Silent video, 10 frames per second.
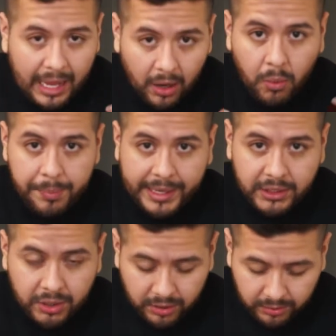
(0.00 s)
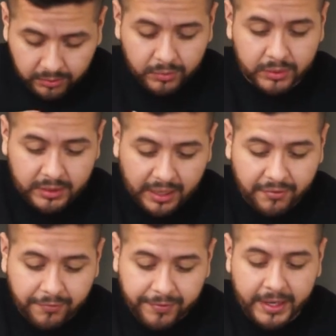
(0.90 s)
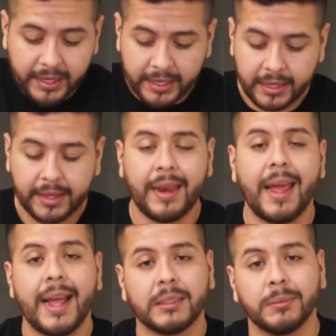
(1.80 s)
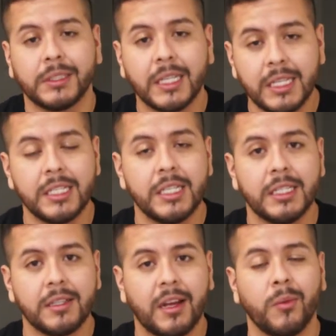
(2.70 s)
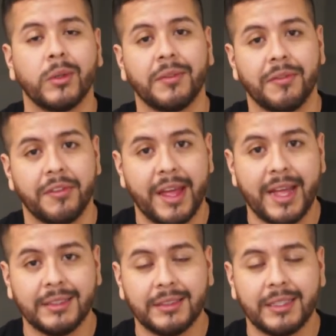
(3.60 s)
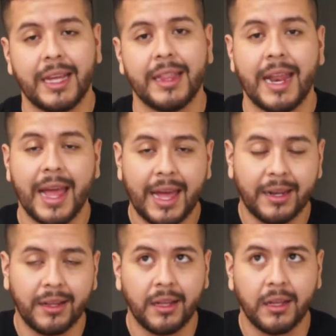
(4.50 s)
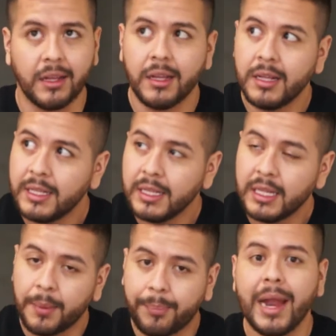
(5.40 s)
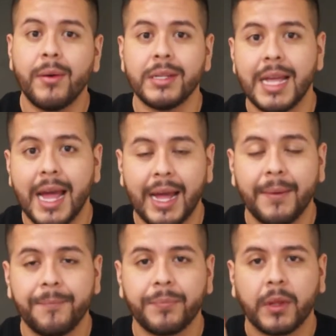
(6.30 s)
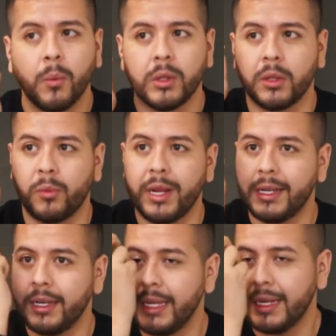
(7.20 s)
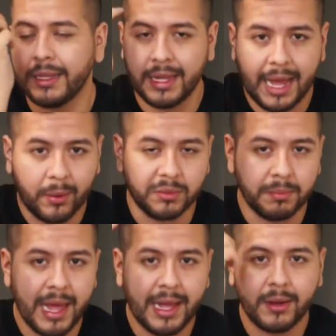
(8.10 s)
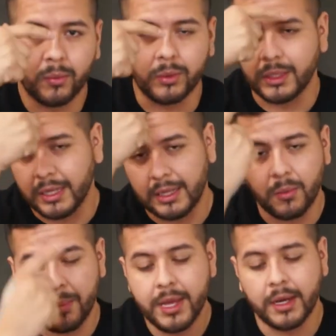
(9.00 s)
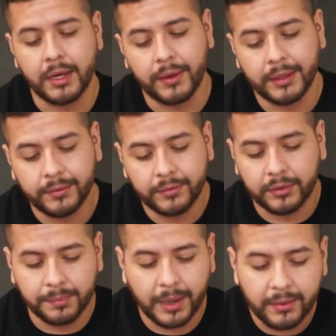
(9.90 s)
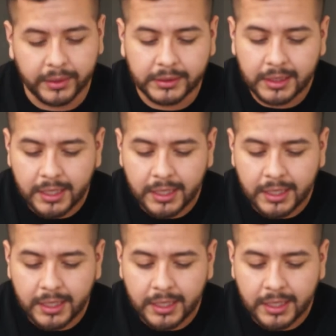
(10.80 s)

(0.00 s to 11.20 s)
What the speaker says: an Obey shirt, which was like fitted, and then I had some skinny jeans on with some Vans, and then I had a Pirates hat with a red lid, and the hat was black with the yellow P on there, right, for the Pirates.